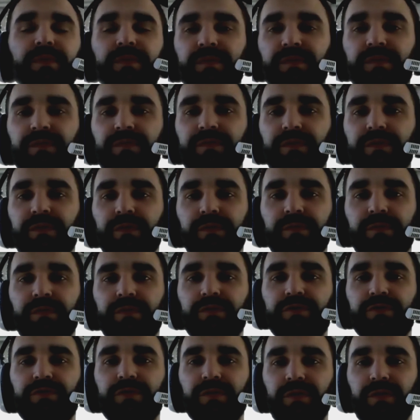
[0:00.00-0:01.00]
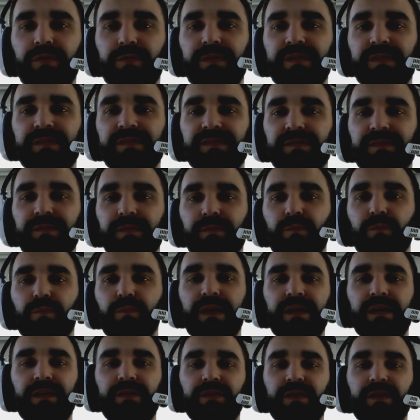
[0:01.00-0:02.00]
of view, you should always
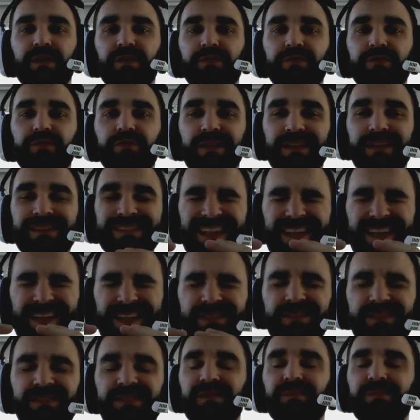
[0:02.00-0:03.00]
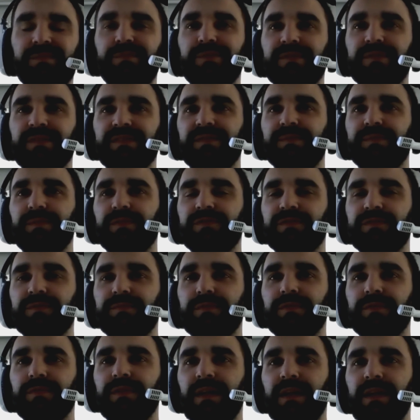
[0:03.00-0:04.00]
make the contract as simple as
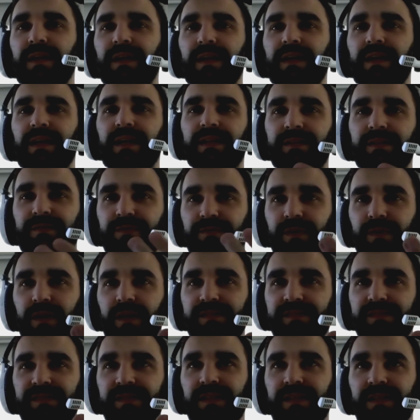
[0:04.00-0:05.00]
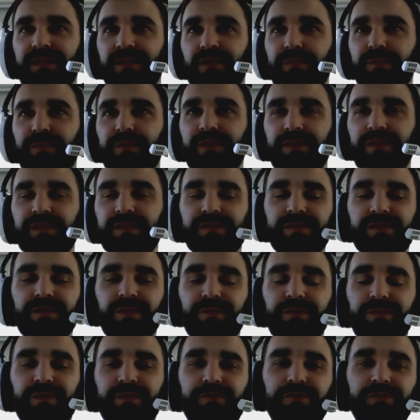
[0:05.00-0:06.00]
possible. And I see that the community is
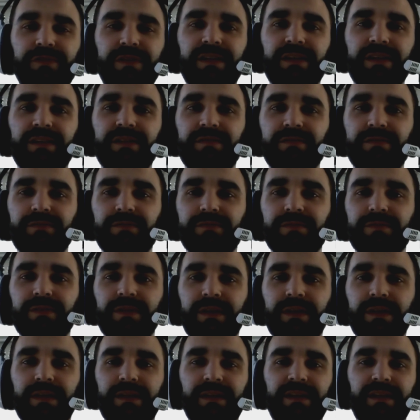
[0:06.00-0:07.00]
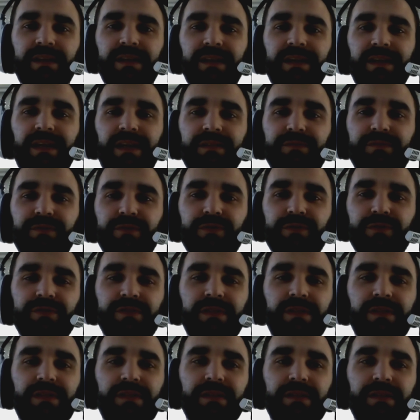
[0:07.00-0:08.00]
often trying to,
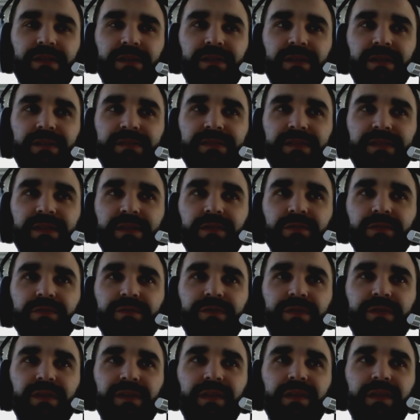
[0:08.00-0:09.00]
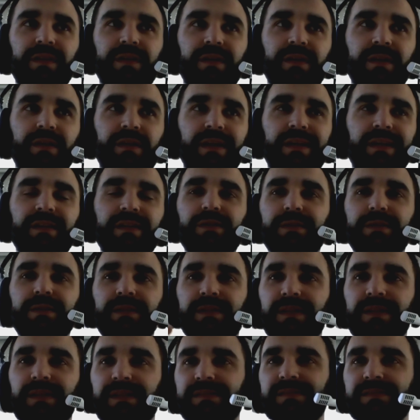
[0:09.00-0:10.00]
unfortunately, let's say, convert their end-to-end
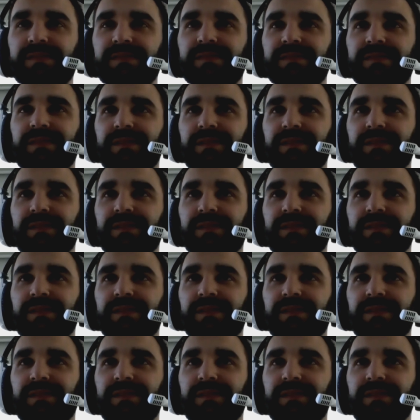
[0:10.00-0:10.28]
tests,